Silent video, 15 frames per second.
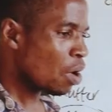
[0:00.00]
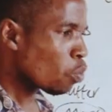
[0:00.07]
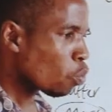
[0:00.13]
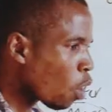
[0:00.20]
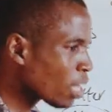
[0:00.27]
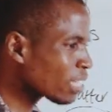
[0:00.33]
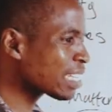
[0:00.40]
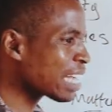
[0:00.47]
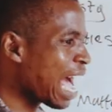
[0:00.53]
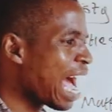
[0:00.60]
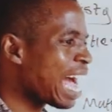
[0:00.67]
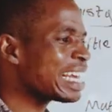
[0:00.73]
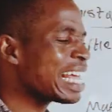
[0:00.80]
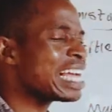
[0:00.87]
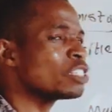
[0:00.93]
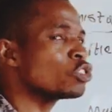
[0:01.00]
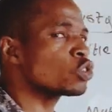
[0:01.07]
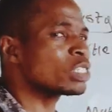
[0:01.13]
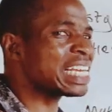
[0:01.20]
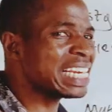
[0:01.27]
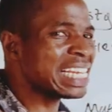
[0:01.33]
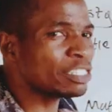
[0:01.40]
what are they
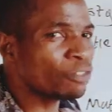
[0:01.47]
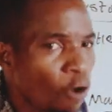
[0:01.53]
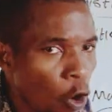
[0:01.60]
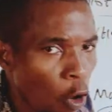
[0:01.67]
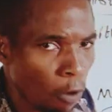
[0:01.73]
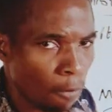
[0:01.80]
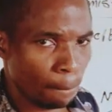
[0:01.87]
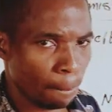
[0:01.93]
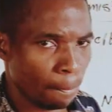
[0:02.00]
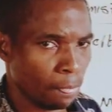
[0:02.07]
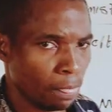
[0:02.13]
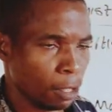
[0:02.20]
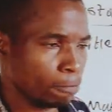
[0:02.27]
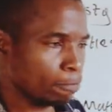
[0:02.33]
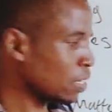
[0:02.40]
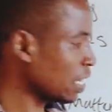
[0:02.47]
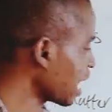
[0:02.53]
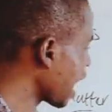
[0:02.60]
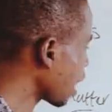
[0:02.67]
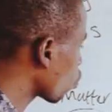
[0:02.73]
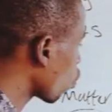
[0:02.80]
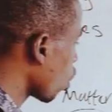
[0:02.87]
using it for?
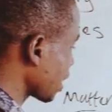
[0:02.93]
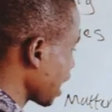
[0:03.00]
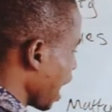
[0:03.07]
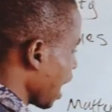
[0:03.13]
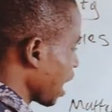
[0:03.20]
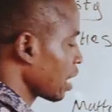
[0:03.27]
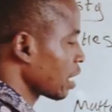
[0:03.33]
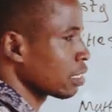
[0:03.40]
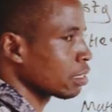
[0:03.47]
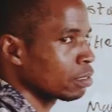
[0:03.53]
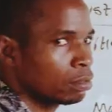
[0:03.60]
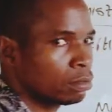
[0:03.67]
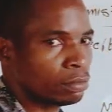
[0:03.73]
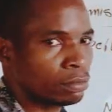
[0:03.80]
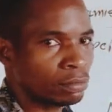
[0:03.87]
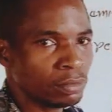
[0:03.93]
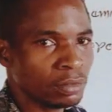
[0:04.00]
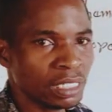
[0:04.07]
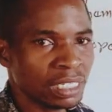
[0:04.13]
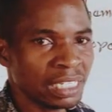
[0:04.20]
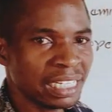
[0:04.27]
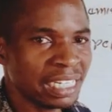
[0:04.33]
Like water.
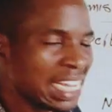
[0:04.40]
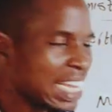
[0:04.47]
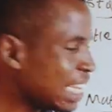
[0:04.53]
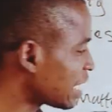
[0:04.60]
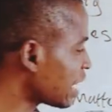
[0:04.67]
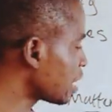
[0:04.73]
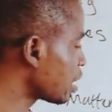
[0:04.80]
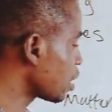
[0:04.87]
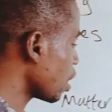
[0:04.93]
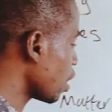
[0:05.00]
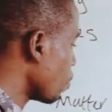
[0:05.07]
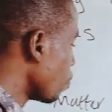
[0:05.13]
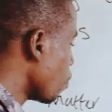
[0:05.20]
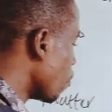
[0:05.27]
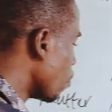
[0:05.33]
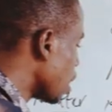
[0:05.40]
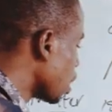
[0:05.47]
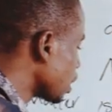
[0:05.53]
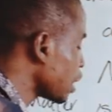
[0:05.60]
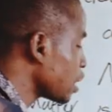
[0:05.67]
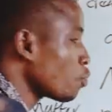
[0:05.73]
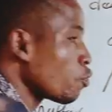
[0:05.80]
It is
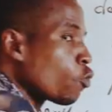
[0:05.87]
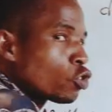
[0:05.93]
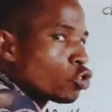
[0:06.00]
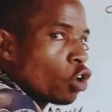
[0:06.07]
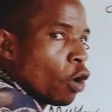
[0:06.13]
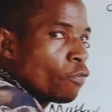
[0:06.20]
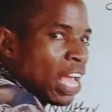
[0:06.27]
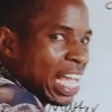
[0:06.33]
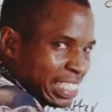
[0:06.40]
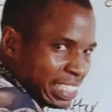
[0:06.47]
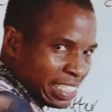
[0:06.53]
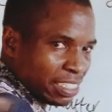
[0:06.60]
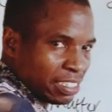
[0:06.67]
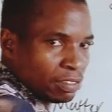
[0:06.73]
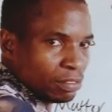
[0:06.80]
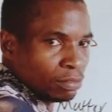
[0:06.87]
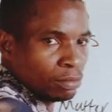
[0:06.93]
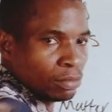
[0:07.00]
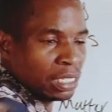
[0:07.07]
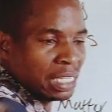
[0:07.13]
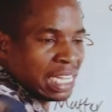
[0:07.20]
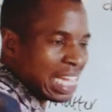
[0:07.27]
solvent.
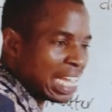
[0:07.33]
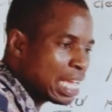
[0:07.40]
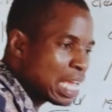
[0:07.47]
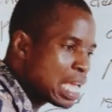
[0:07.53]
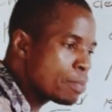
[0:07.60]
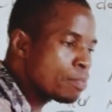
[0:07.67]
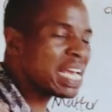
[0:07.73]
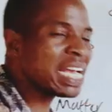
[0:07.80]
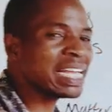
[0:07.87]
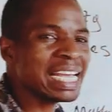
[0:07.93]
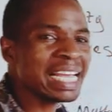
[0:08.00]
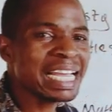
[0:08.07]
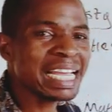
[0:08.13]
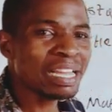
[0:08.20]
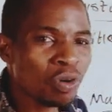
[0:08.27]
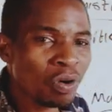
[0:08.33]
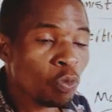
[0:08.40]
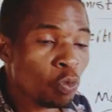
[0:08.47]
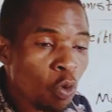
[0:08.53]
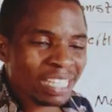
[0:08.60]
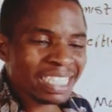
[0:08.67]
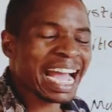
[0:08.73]
It means
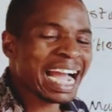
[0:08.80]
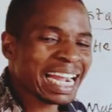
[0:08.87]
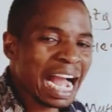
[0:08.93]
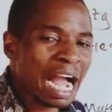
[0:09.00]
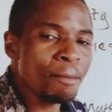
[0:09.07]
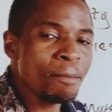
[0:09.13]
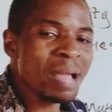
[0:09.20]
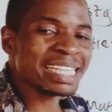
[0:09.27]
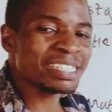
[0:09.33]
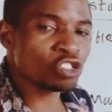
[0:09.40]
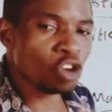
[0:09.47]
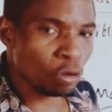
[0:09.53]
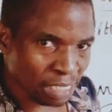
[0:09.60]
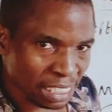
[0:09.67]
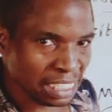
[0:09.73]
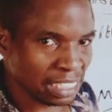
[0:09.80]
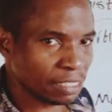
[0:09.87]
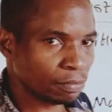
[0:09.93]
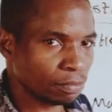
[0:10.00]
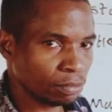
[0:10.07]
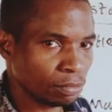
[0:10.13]
water can melt something.